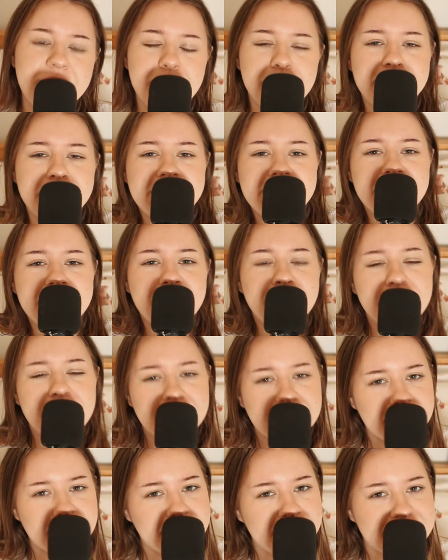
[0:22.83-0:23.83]
everybody,
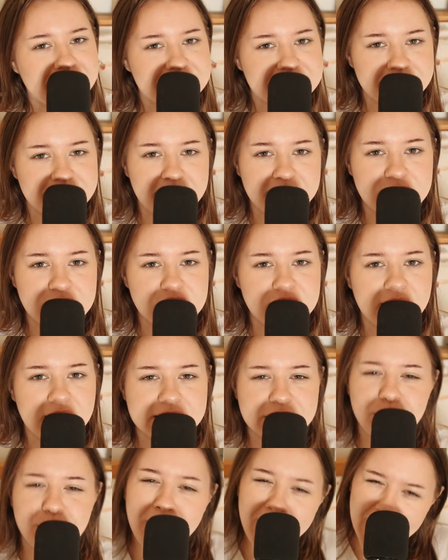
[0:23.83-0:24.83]
welcome back to my
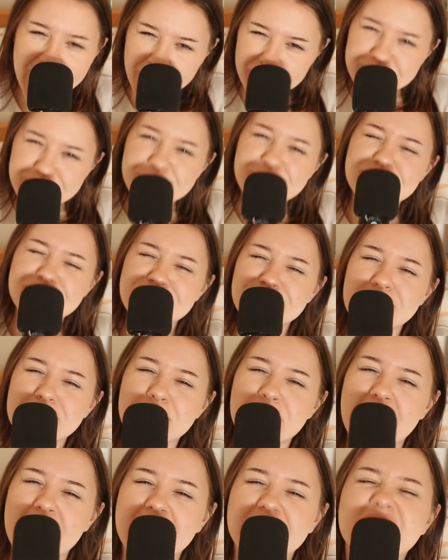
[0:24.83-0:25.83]
channel. How are you
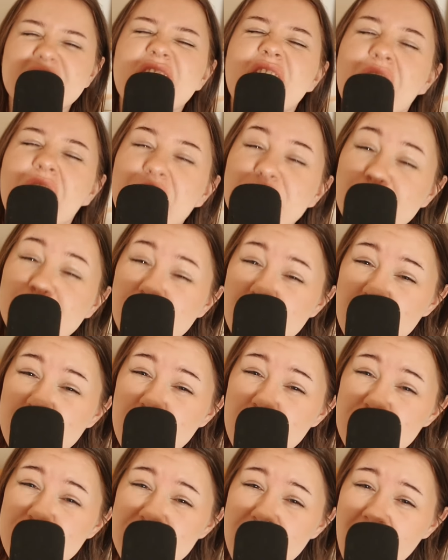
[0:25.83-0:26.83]
doing? Are you
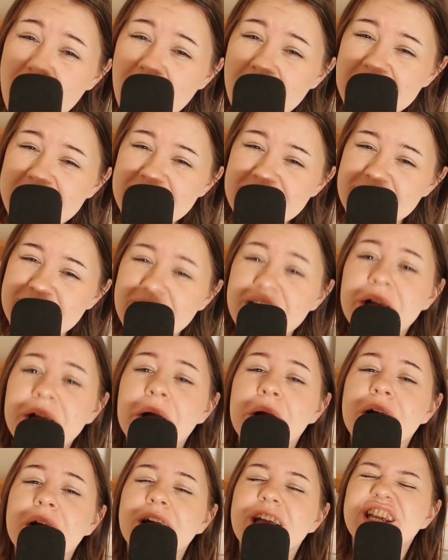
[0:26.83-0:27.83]
all right?
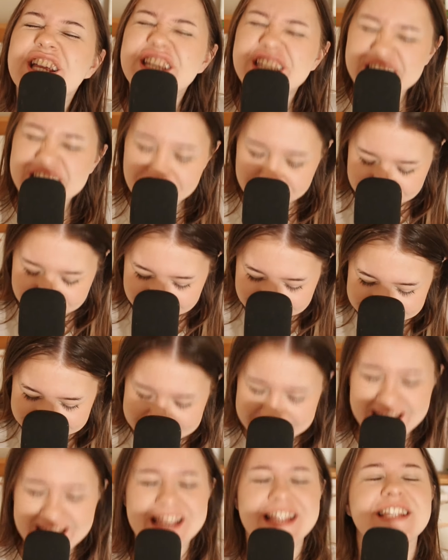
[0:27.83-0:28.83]

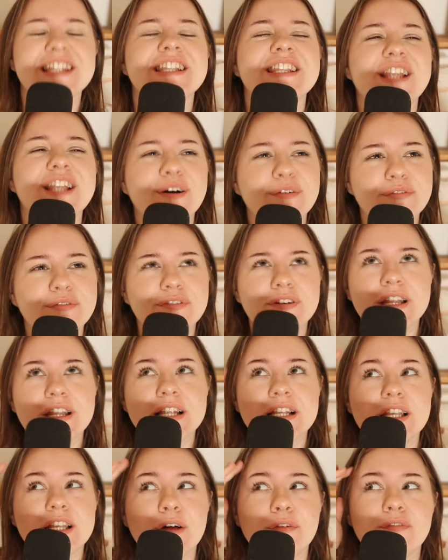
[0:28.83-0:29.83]
Lovely, lovely,
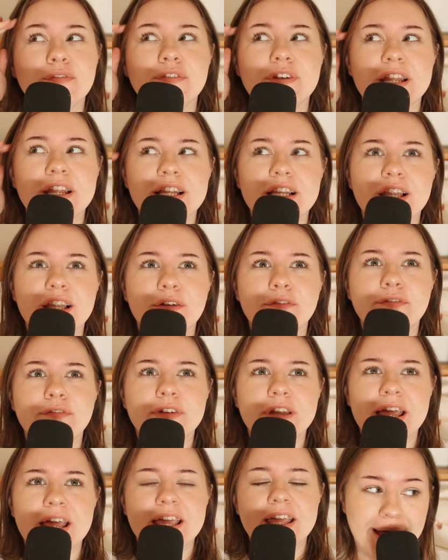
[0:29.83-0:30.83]
lovely,
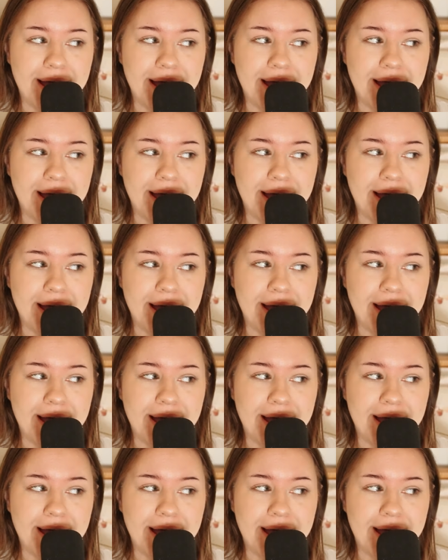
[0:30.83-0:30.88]
lovely.